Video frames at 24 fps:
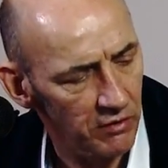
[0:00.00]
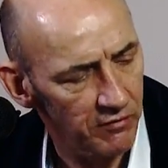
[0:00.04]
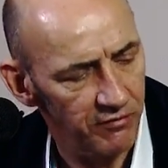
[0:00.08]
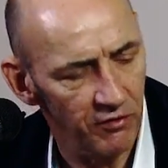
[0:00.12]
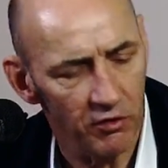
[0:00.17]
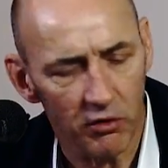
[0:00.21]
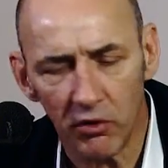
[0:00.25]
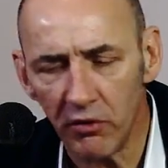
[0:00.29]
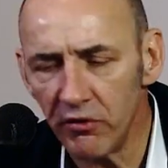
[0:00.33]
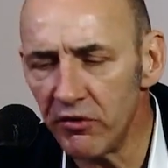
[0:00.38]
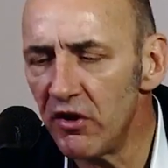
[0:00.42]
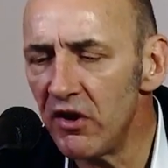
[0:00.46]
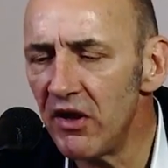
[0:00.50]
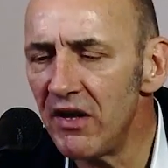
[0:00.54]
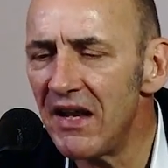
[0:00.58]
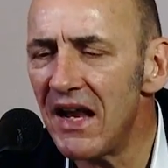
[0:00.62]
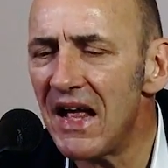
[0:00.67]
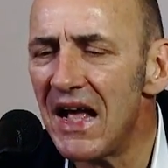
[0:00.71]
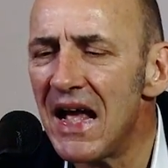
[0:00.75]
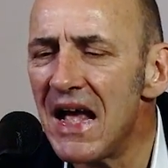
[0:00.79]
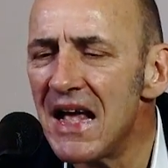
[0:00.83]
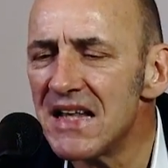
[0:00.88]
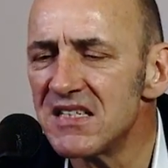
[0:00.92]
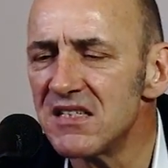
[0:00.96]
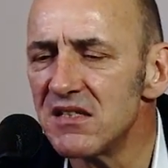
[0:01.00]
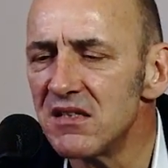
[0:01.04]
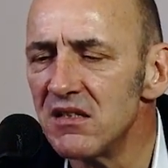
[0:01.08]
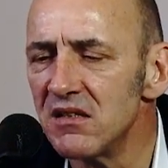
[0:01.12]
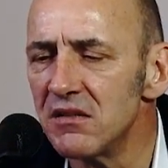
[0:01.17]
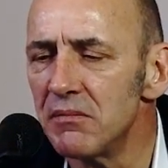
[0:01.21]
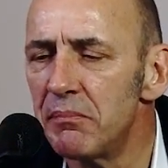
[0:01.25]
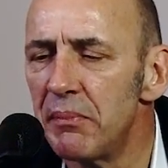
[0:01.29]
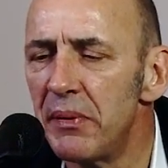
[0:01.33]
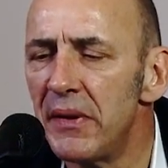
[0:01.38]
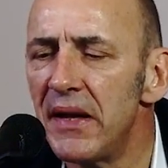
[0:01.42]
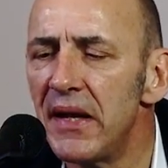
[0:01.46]
for the lies and
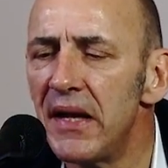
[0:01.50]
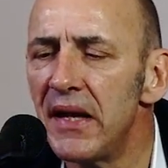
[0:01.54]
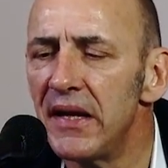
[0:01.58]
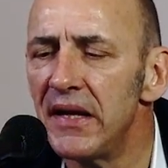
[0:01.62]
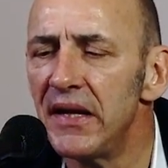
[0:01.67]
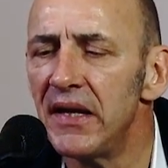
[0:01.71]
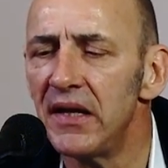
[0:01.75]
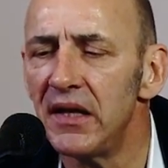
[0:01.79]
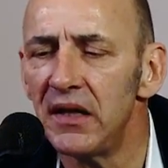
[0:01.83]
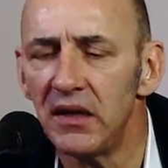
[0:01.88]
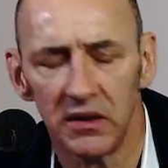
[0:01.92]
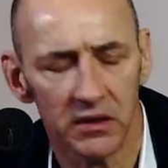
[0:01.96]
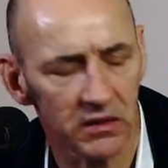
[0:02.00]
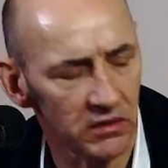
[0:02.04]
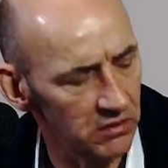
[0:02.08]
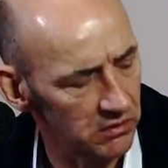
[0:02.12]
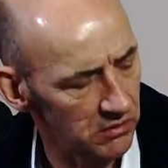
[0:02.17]
the pain.